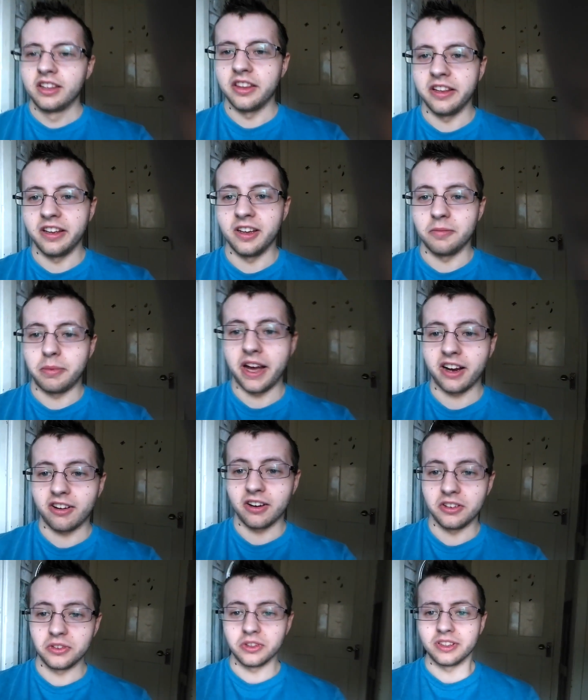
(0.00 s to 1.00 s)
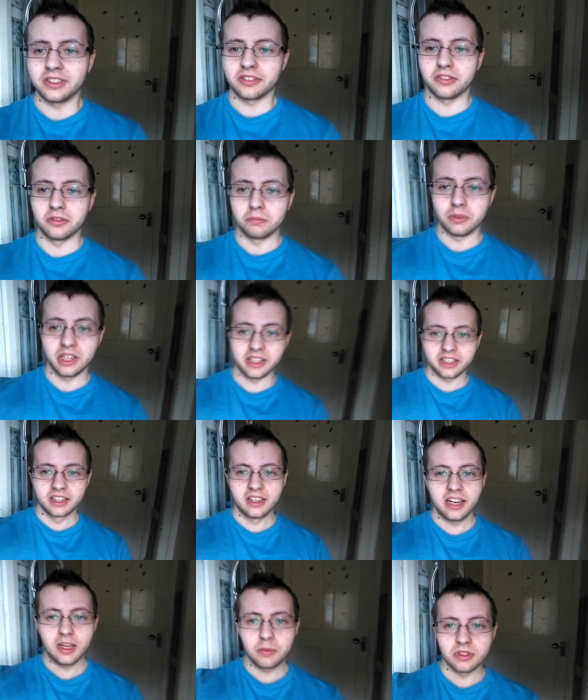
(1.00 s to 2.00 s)
the background noise from my
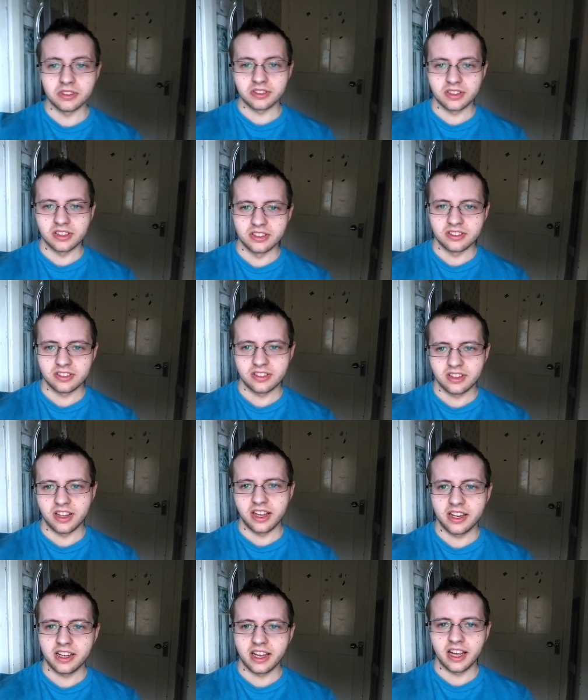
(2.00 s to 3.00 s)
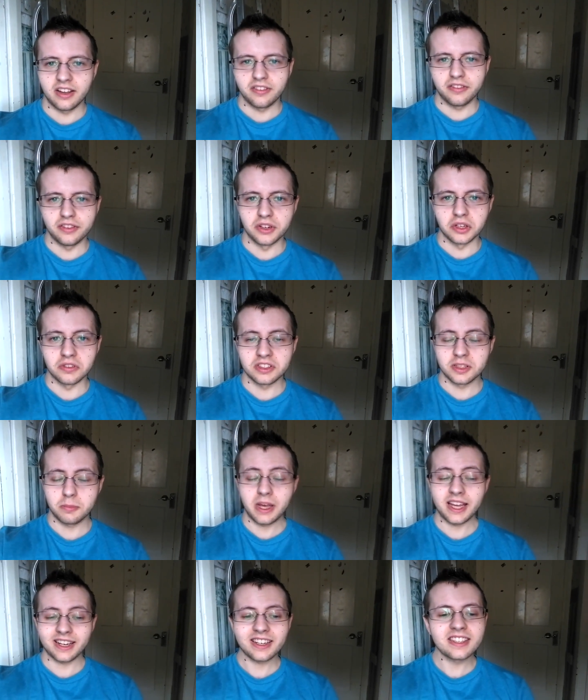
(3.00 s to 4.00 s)
neighbours because they have no
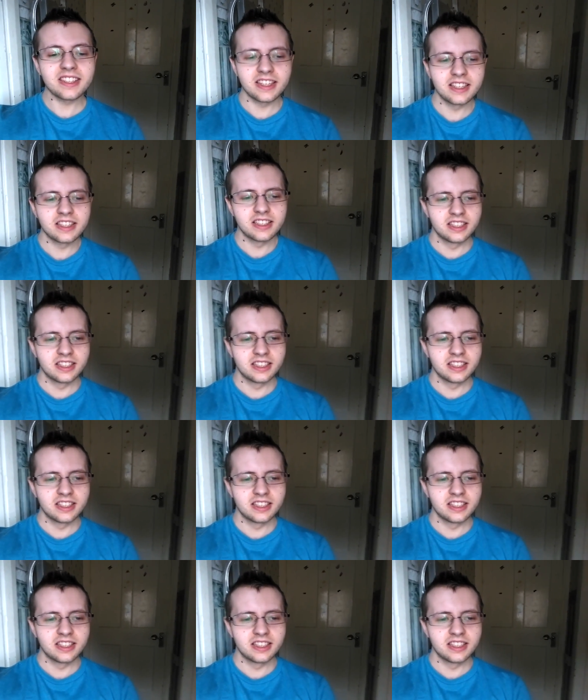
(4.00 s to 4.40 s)
respect.